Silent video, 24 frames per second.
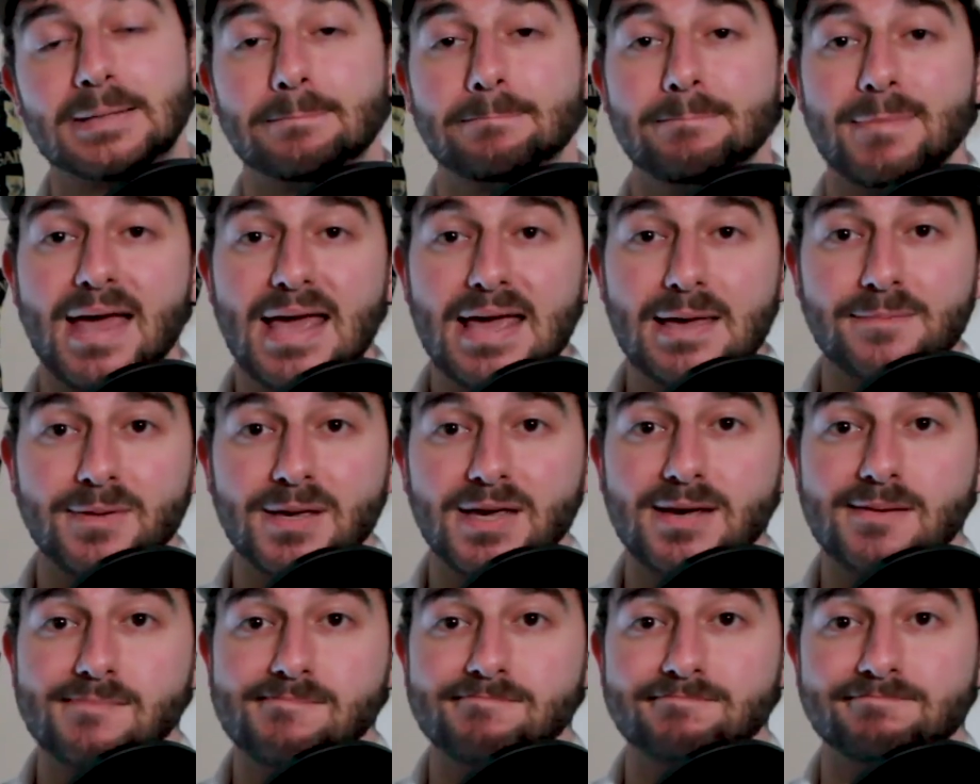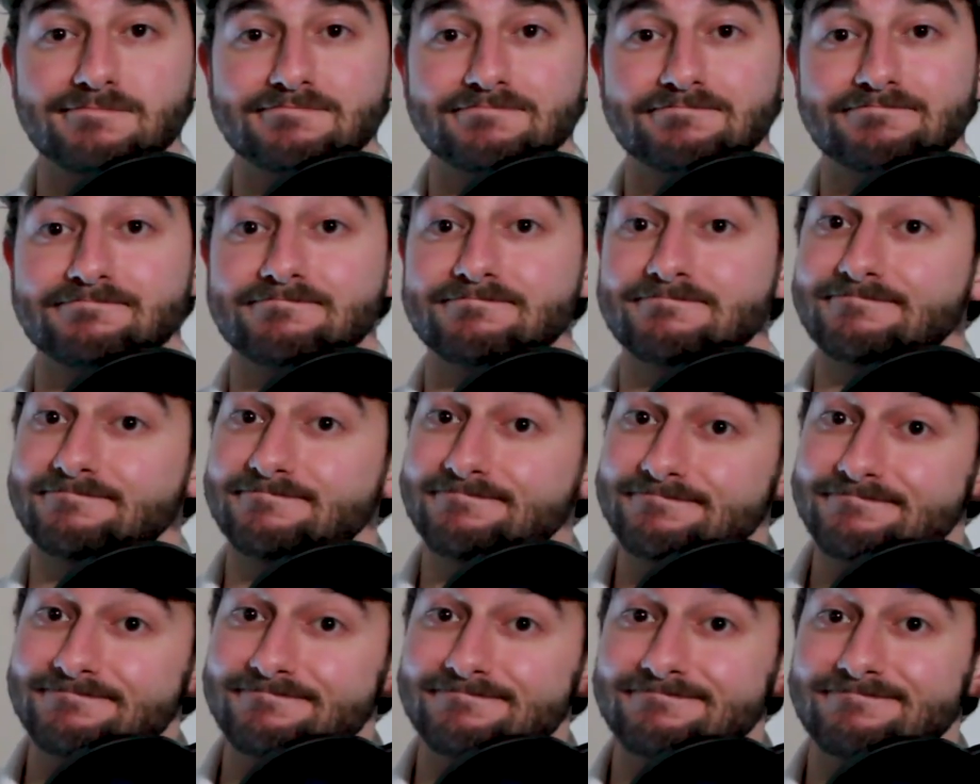Maybe
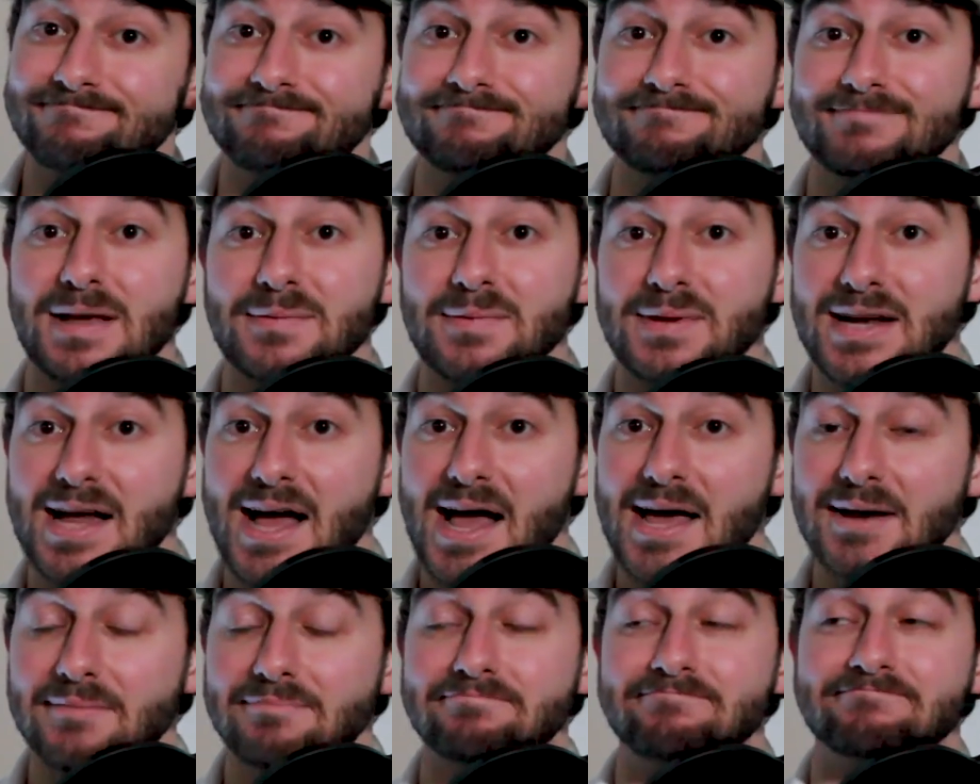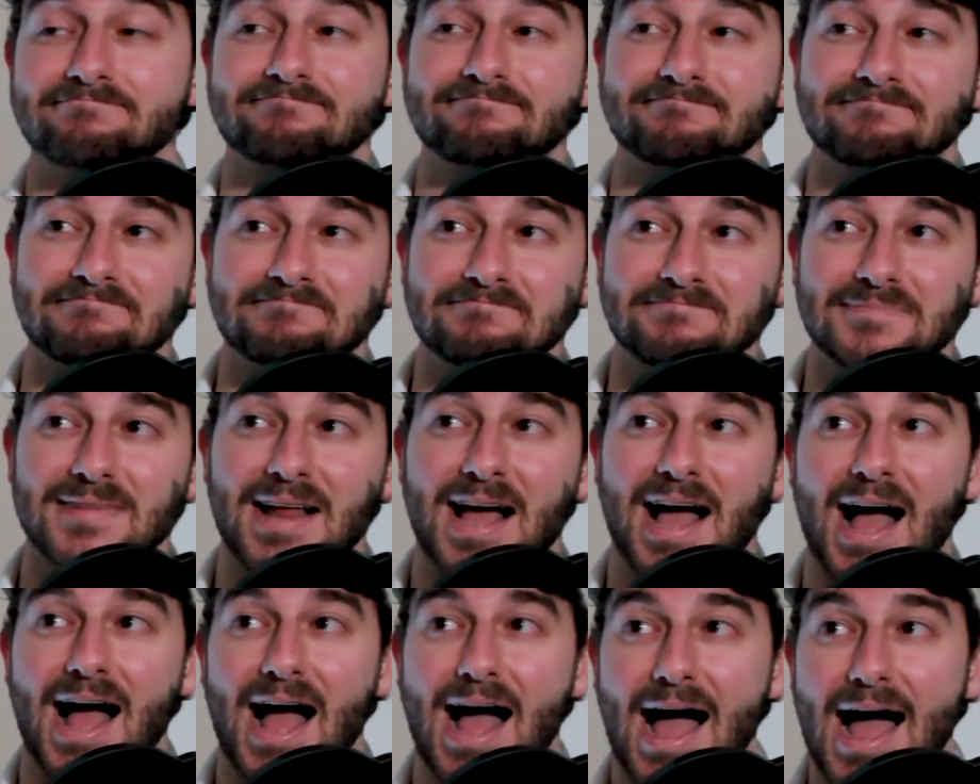not.
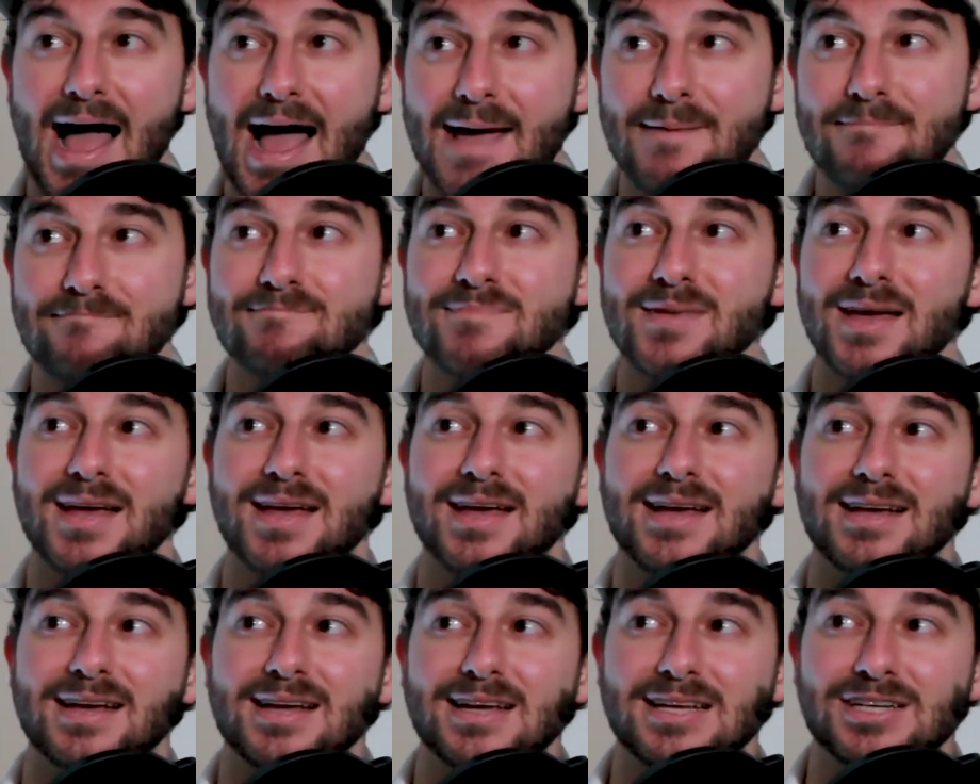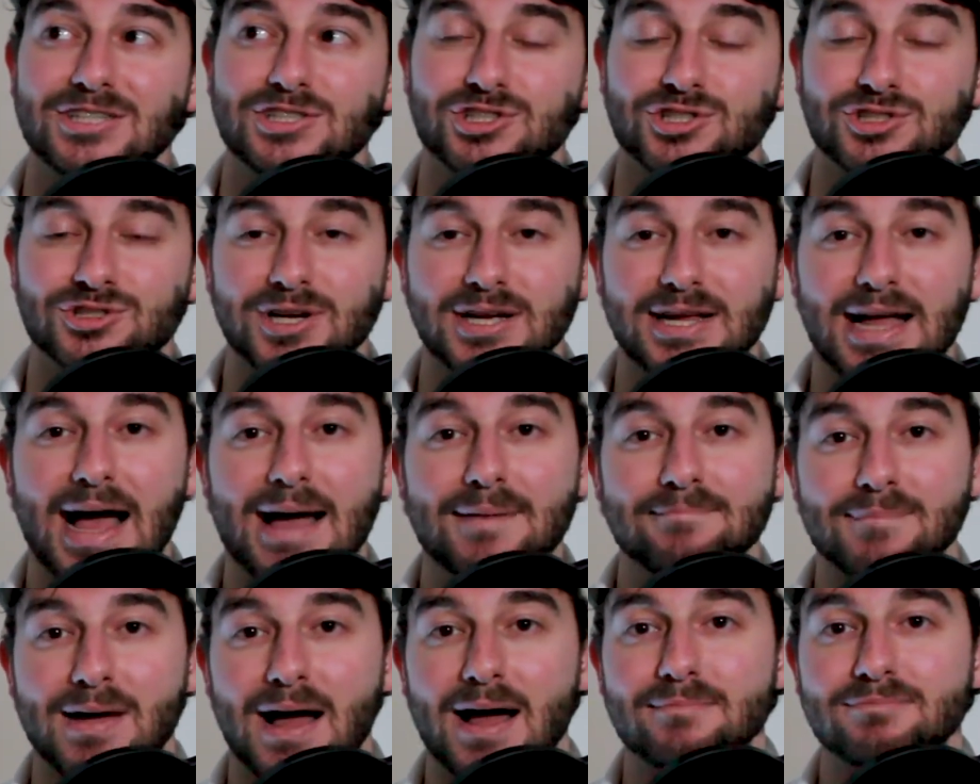I'm
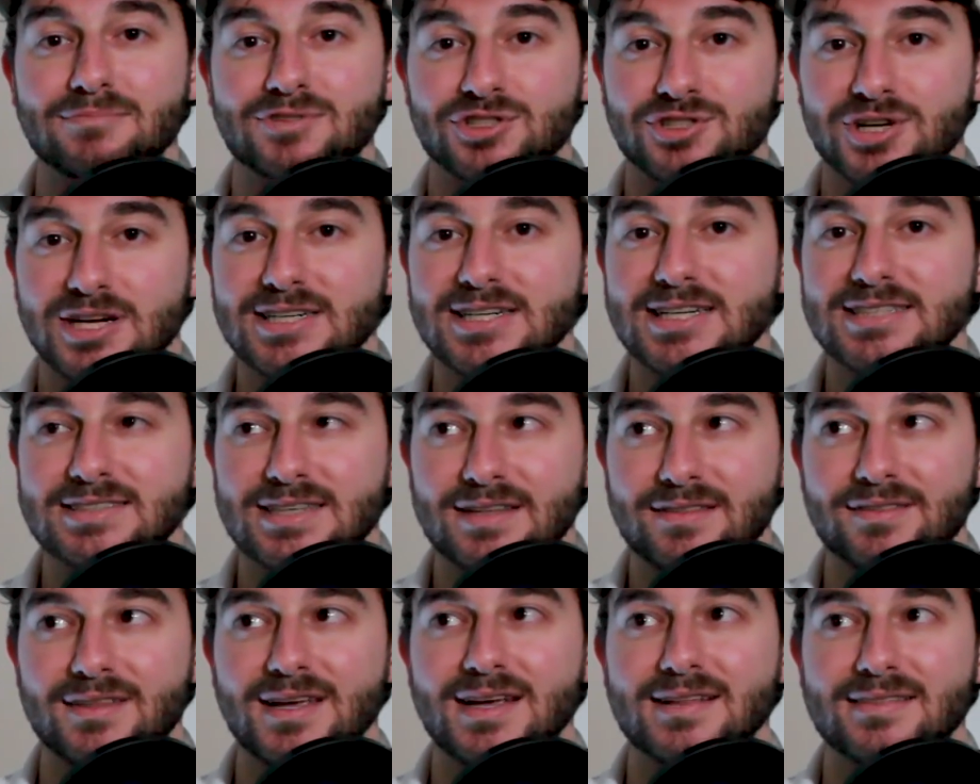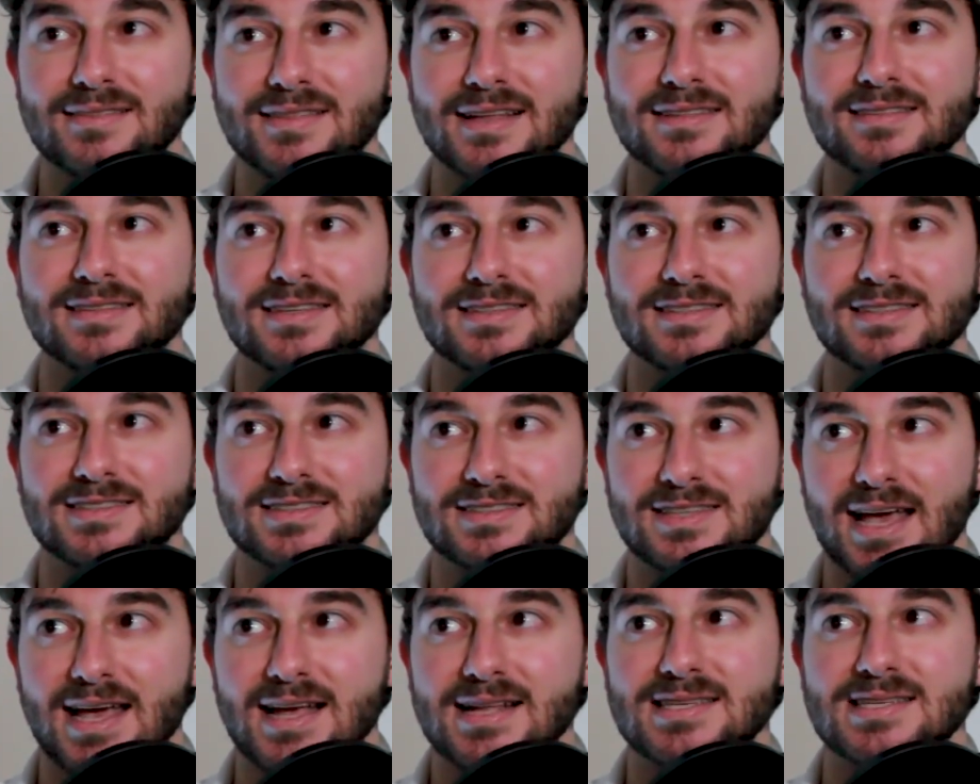trending to think that the
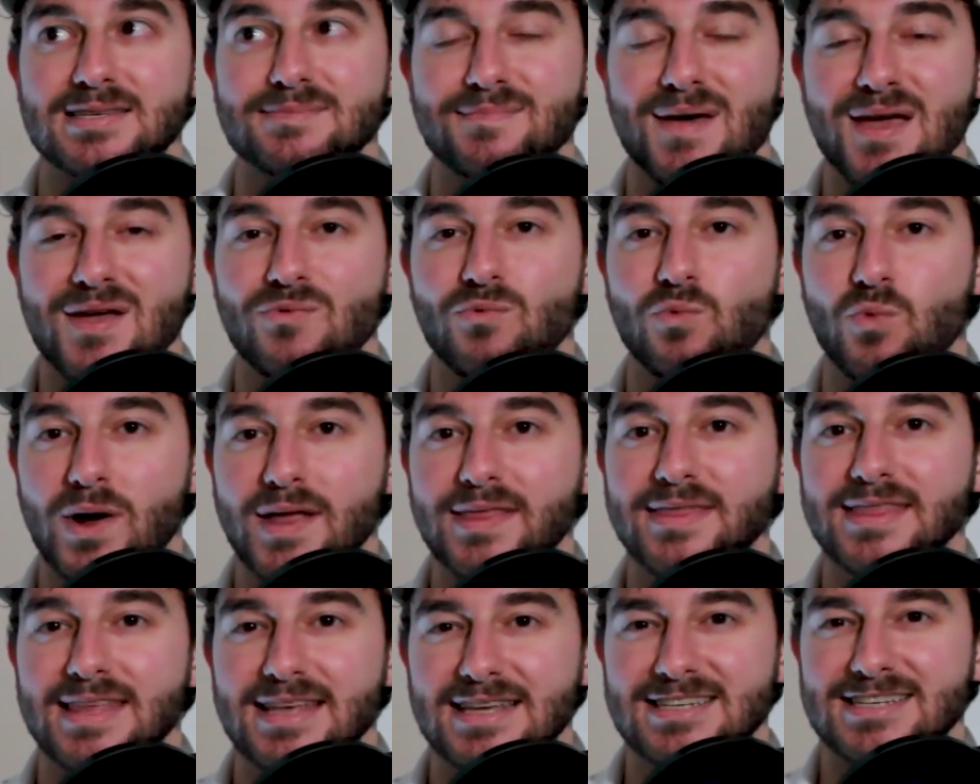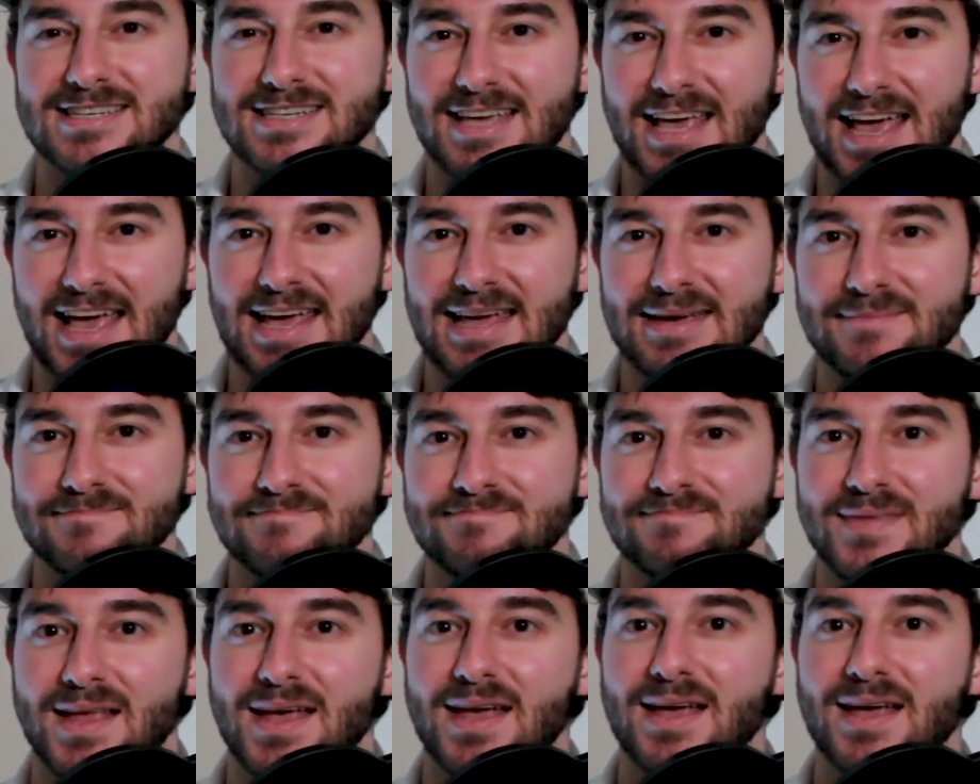Saints may win this game